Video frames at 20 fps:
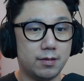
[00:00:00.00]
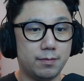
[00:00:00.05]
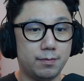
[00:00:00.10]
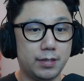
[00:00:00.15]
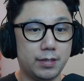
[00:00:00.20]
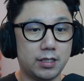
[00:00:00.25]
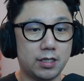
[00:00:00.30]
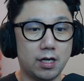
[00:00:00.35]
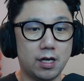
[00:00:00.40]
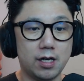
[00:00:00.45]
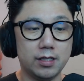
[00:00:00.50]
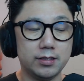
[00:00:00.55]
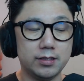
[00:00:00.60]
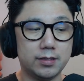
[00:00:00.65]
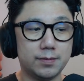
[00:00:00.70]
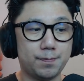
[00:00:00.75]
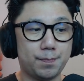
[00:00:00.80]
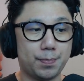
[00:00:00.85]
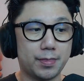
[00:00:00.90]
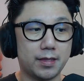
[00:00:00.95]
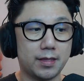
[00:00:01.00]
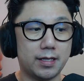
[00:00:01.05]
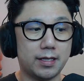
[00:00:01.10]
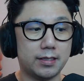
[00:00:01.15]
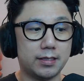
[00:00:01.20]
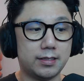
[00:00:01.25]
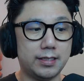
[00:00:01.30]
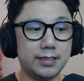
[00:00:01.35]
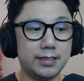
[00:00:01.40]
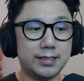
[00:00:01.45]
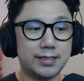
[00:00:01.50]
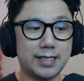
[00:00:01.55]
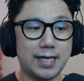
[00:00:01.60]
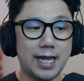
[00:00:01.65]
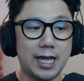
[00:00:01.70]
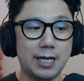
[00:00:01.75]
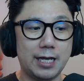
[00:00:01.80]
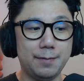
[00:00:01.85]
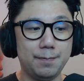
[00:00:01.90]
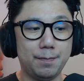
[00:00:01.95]
because this
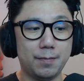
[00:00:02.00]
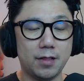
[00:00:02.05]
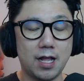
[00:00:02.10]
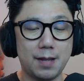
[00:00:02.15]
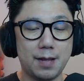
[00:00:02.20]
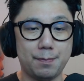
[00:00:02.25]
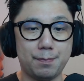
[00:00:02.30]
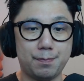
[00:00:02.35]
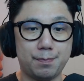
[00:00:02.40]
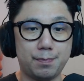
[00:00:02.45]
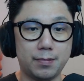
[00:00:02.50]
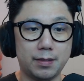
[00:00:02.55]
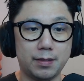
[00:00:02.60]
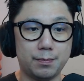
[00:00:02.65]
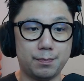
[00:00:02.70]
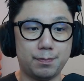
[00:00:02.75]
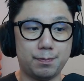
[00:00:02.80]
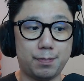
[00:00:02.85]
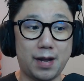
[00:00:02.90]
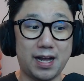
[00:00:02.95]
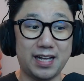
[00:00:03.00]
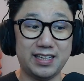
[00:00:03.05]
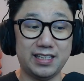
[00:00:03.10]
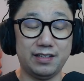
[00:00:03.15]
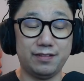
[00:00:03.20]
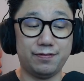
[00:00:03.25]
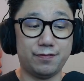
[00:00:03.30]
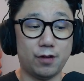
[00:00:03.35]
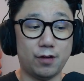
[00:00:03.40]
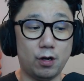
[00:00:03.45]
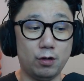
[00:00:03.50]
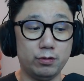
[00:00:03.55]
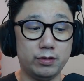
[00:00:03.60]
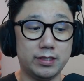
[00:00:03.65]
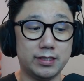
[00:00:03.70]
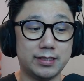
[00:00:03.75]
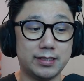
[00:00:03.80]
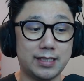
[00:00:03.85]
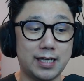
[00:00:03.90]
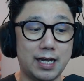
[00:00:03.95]
game, like by default,
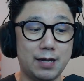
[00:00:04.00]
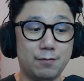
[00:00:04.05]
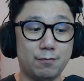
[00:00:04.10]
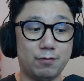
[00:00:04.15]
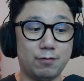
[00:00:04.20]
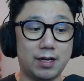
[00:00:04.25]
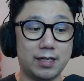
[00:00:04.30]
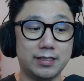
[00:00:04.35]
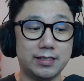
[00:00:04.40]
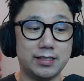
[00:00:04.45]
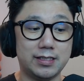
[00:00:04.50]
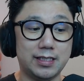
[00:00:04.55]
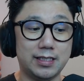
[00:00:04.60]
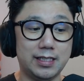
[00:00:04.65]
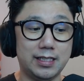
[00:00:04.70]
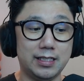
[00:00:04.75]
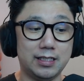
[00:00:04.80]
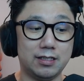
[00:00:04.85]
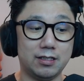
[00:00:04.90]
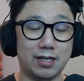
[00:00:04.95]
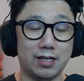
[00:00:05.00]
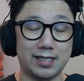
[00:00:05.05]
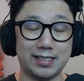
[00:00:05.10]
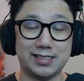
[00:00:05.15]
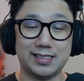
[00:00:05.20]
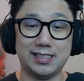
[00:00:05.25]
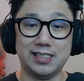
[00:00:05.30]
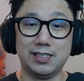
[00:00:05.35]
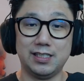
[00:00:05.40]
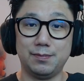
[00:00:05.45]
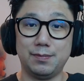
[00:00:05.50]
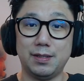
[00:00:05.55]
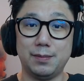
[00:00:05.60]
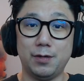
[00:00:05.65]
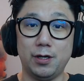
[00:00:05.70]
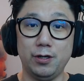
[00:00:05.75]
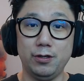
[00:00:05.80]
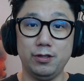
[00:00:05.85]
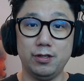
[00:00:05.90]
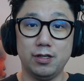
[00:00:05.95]
this game runs in like cinema
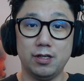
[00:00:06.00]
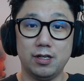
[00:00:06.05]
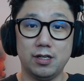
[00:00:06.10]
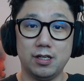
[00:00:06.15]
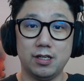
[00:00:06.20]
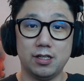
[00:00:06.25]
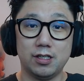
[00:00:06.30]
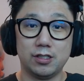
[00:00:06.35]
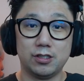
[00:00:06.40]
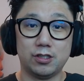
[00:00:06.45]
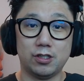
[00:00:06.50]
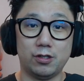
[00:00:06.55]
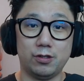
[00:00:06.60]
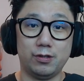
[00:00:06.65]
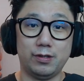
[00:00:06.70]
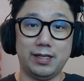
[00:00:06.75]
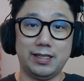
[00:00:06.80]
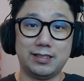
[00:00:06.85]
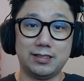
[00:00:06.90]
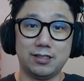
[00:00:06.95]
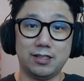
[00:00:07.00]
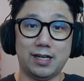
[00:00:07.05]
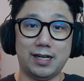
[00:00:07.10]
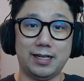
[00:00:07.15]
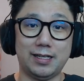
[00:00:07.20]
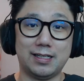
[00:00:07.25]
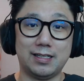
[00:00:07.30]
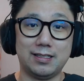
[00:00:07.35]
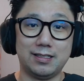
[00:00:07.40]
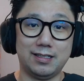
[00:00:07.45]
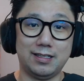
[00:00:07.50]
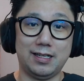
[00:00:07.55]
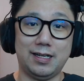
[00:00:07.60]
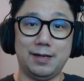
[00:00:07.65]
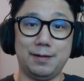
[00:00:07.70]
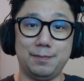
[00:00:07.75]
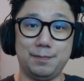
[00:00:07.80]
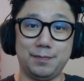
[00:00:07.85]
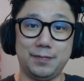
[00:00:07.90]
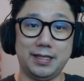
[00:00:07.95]
mode. So it's like,
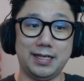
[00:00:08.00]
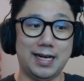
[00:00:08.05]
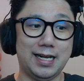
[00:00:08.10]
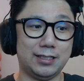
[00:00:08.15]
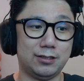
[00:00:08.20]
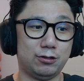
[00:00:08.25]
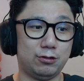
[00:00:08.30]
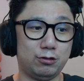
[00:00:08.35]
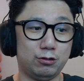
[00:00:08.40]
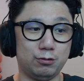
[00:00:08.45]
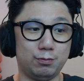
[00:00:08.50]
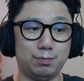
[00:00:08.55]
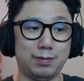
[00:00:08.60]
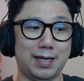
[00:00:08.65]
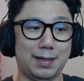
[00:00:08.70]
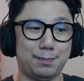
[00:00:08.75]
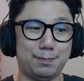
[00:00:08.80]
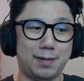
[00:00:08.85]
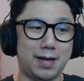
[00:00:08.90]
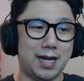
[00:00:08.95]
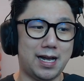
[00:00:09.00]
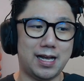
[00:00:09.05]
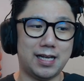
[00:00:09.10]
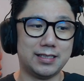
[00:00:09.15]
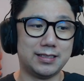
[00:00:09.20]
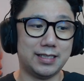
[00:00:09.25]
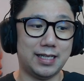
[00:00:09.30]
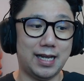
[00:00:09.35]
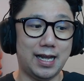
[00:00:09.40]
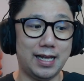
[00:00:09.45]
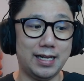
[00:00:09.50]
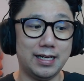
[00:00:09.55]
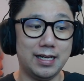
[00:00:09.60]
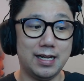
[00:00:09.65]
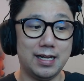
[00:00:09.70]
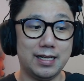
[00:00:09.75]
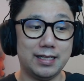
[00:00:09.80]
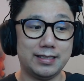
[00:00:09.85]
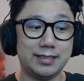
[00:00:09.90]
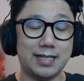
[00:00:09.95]
um, it has two black bars and
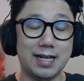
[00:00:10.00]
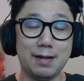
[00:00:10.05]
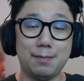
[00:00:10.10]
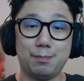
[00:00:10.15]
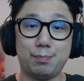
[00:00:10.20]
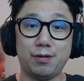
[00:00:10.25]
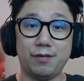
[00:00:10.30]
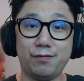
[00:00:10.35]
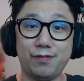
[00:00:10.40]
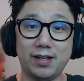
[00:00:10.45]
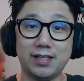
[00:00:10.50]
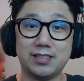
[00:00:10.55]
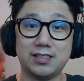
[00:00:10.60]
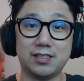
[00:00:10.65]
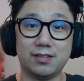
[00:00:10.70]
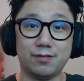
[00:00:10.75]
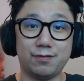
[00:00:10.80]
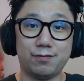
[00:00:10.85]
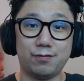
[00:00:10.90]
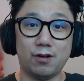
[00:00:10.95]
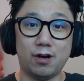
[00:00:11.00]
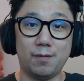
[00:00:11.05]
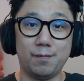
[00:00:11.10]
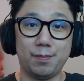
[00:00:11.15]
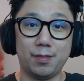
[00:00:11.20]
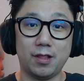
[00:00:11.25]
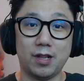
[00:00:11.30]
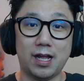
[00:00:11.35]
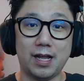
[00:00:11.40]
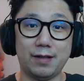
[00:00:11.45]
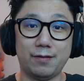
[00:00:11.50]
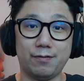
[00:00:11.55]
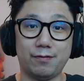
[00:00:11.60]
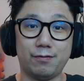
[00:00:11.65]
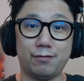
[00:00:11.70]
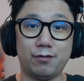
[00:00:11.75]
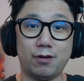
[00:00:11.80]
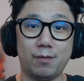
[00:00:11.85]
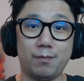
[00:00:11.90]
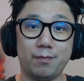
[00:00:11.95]
that prevents it from like,
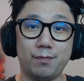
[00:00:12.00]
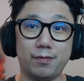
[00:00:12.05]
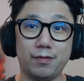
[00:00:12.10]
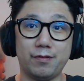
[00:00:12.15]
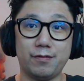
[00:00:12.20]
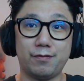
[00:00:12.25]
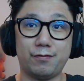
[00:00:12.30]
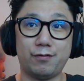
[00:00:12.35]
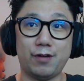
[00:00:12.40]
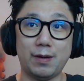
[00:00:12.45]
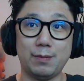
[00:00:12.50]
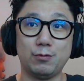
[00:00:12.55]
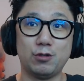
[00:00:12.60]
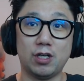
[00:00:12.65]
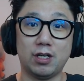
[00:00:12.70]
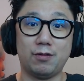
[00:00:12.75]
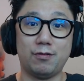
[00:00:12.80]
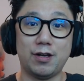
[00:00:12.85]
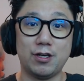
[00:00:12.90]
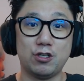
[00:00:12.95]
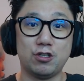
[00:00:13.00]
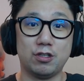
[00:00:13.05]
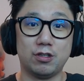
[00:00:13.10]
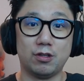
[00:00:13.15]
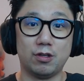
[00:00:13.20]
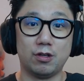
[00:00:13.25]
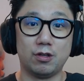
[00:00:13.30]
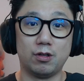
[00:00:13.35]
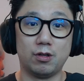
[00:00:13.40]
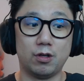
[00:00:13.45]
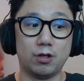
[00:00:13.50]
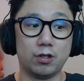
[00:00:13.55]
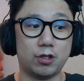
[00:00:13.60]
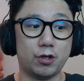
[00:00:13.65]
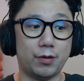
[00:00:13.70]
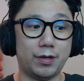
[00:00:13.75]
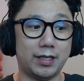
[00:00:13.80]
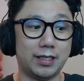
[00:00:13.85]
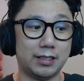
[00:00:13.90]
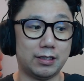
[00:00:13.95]
from frame generation
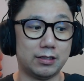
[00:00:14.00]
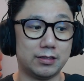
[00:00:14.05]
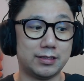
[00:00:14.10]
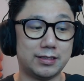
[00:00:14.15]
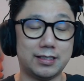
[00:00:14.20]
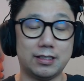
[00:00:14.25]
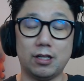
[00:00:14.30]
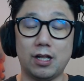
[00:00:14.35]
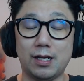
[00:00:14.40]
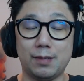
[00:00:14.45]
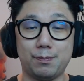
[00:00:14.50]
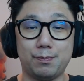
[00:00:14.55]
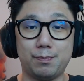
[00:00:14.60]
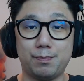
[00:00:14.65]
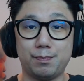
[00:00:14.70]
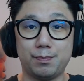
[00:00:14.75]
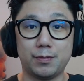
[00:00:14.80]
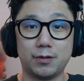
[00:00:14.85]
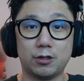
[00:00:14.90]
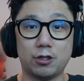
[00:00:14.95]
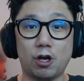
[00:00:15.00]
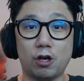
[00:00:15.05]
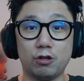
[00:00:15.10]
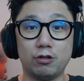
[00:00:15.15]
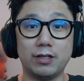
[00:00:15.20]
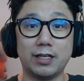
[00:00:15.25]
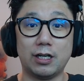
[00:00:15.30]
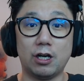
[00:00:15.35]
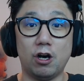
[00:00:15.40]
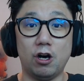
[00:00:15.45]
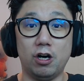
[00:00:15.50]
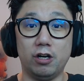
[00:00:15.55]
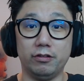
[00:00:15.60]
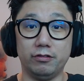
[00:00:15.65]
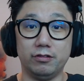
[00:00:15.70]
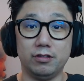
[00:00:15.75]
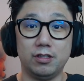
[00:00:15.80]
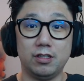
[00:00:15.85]
going like toggling on.